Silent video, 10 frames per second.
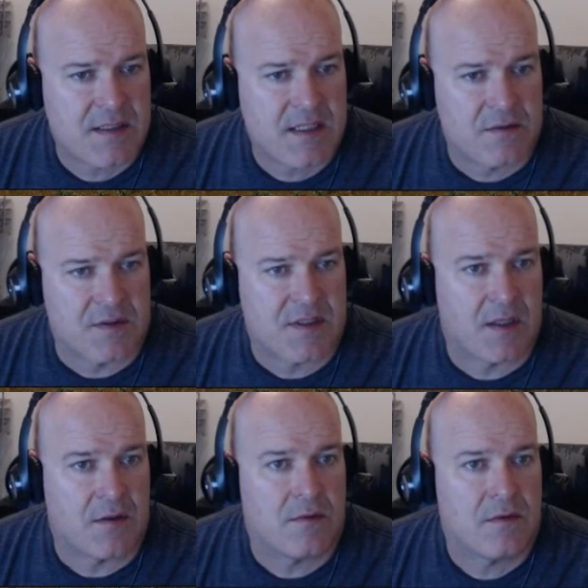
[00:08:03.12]
signals
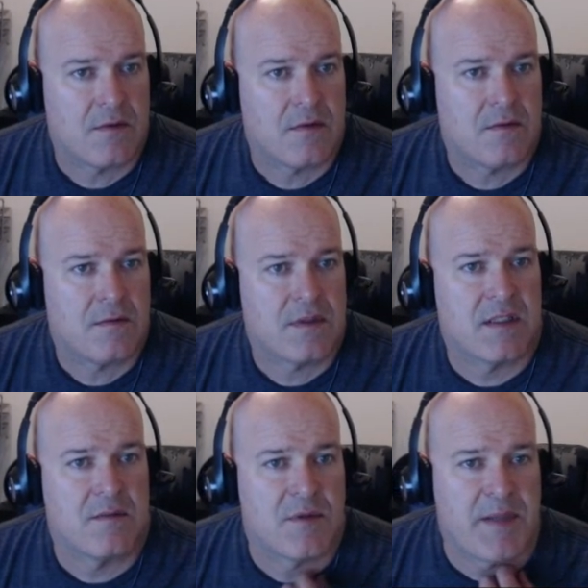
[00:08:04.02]
go?
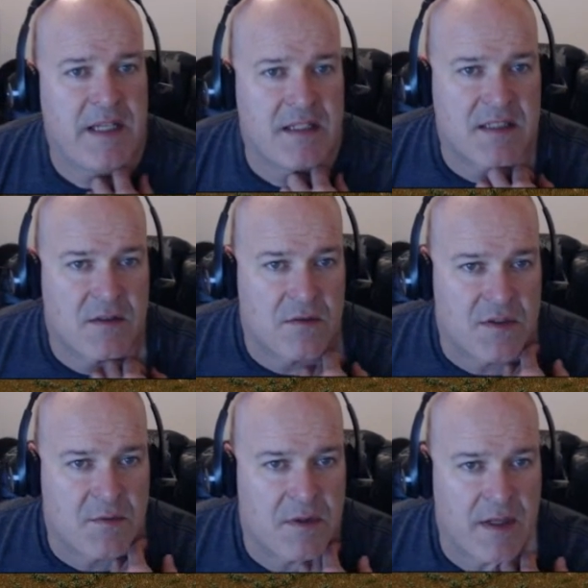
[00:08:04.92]
The repeating
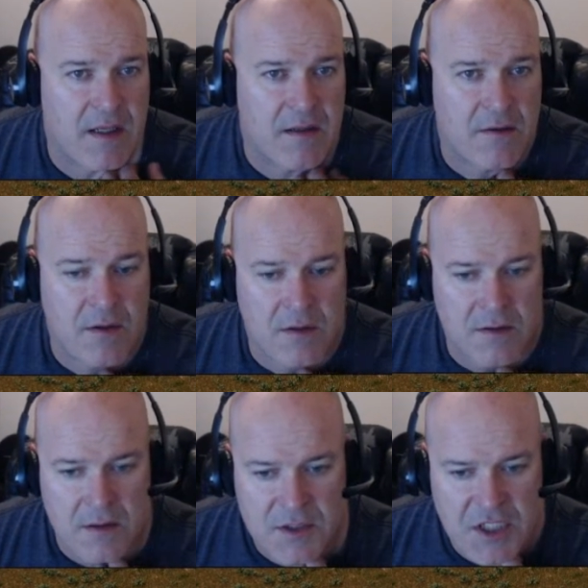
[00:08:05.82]
signals, whatever the hell they're
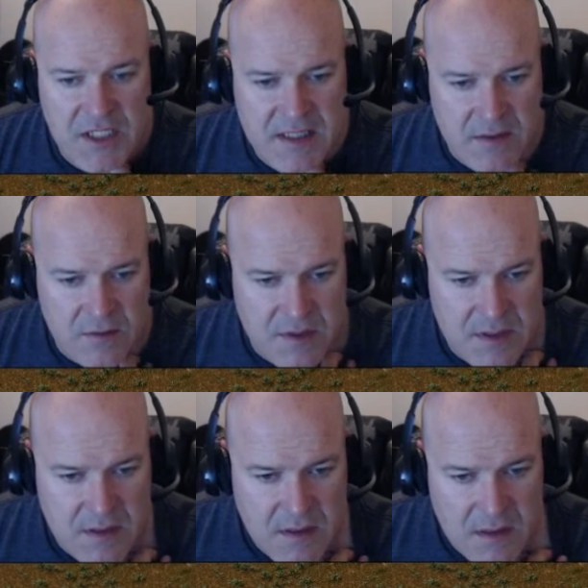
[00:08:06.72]
called. Chain signals.